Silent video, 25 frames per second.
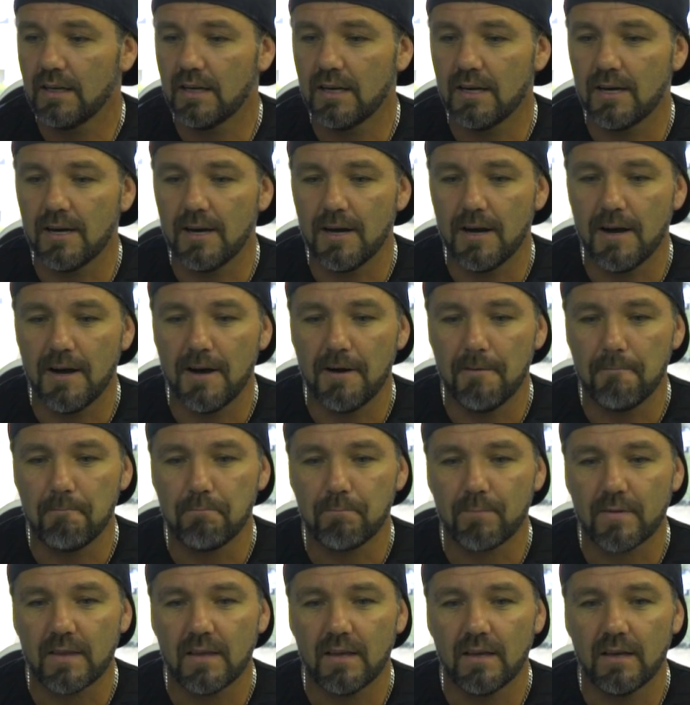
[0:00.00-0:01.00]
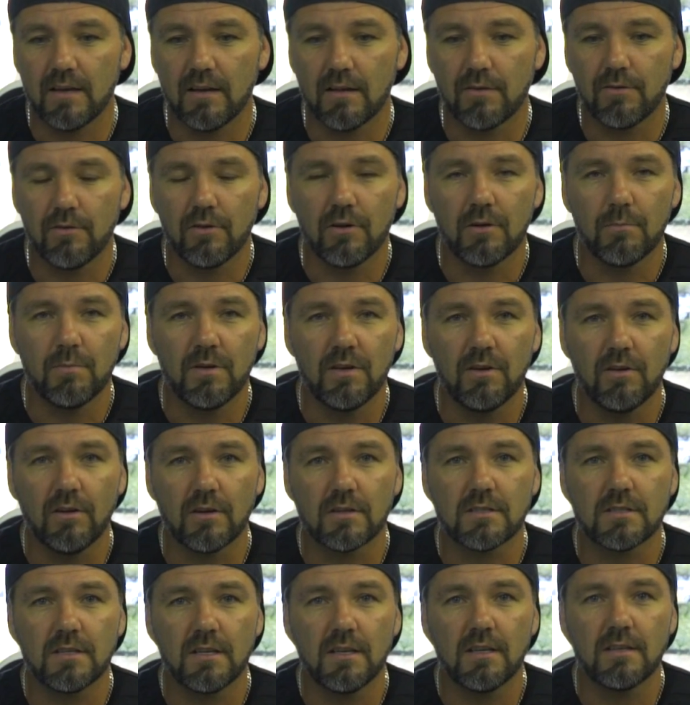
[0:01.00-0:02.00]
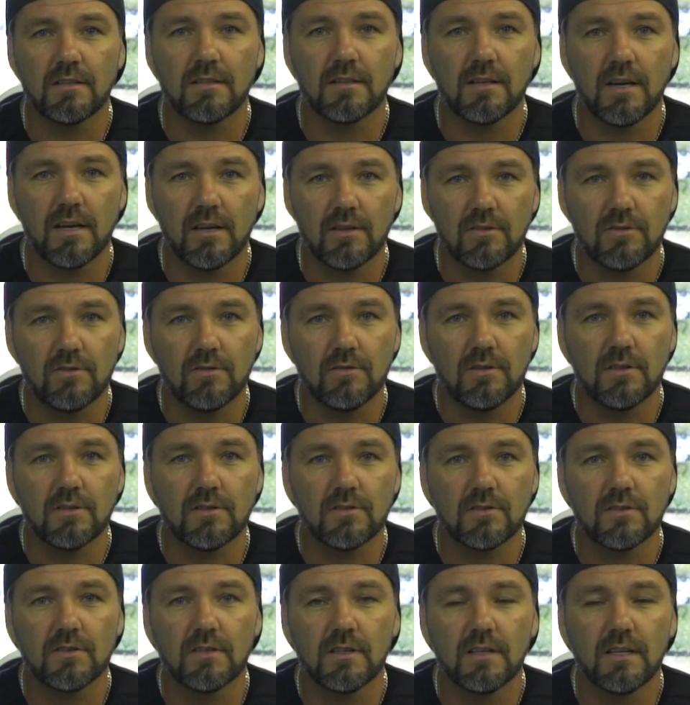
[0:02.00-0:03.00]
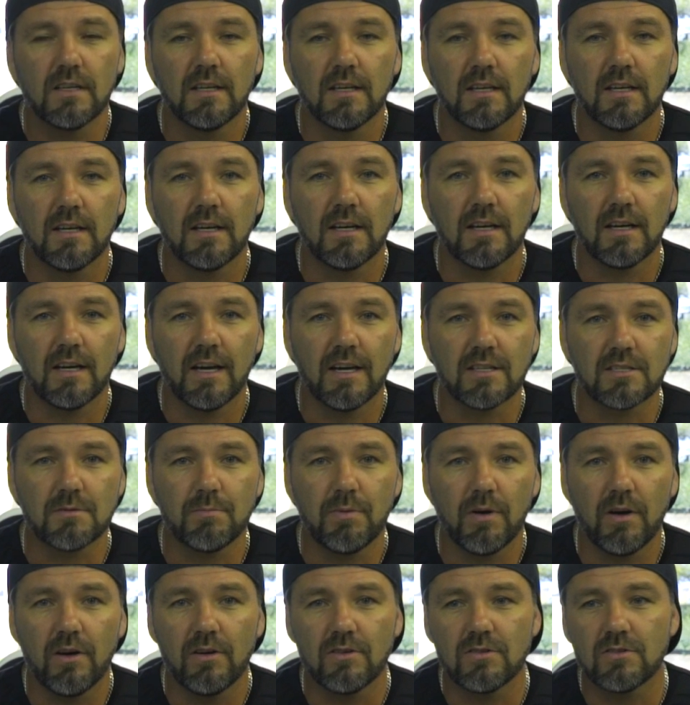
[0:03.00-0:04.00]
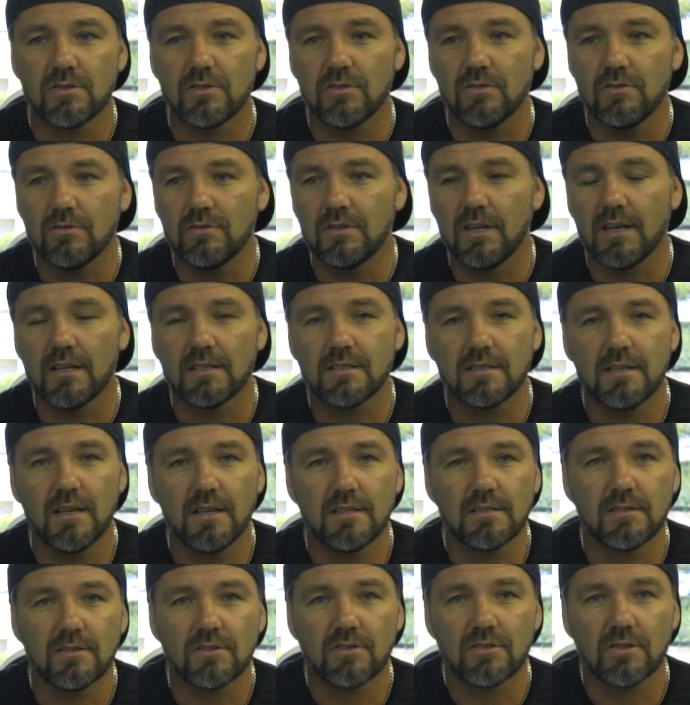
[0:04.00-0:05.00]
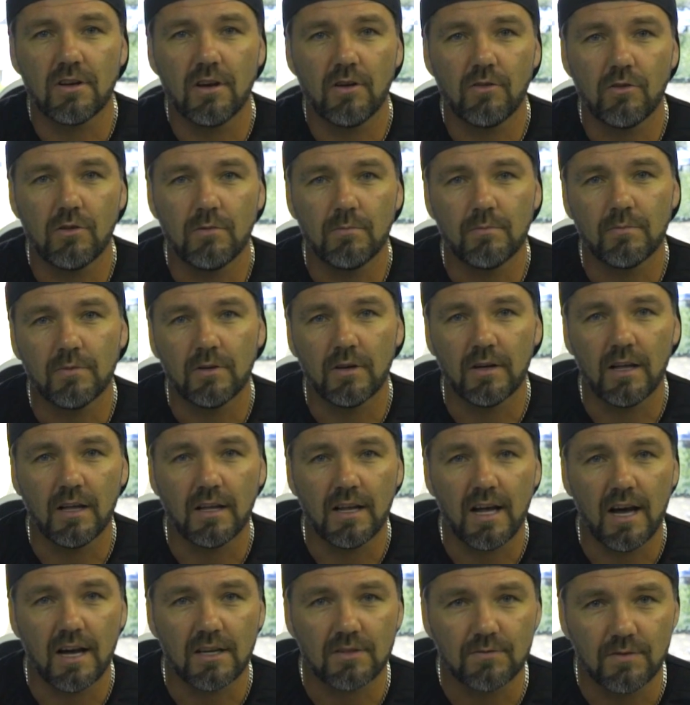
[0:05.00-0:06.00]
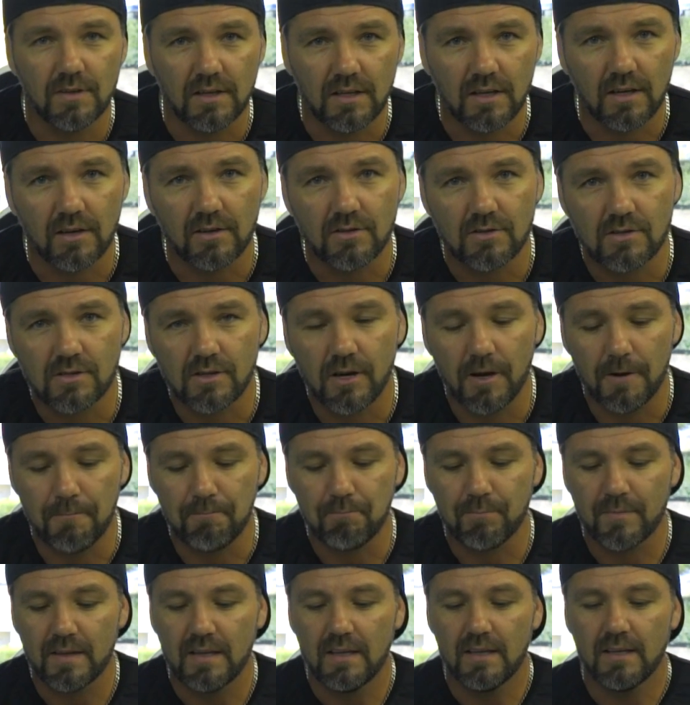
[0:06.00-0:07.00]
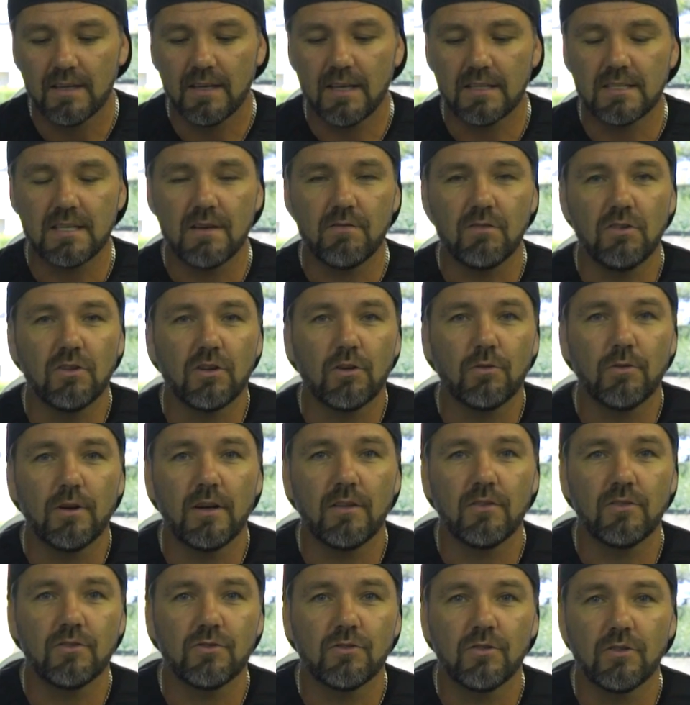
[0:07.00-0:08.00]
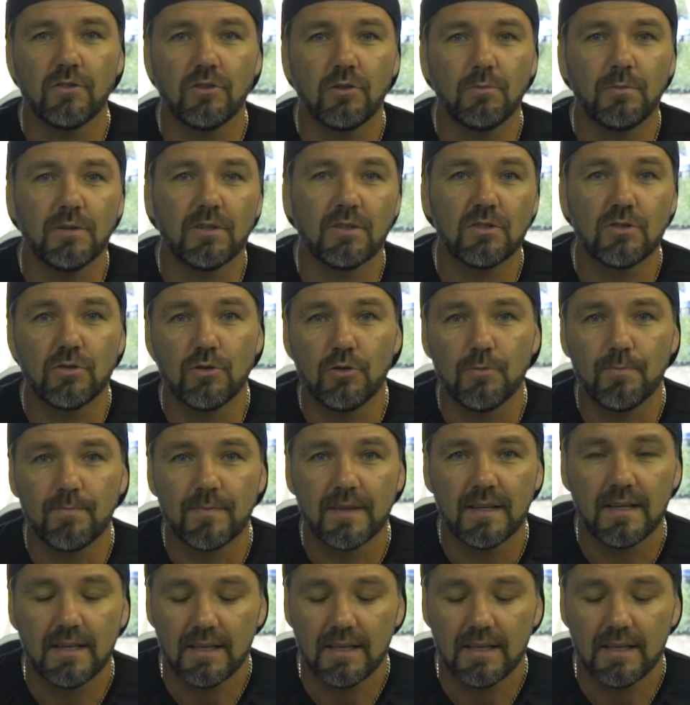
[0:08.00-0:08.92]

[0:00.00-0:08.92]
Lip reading: and I thought it'd be a nice setting today to do this, as opposed to downstairs in the showroom on our last video. So get to have a look around the joint a little bit too.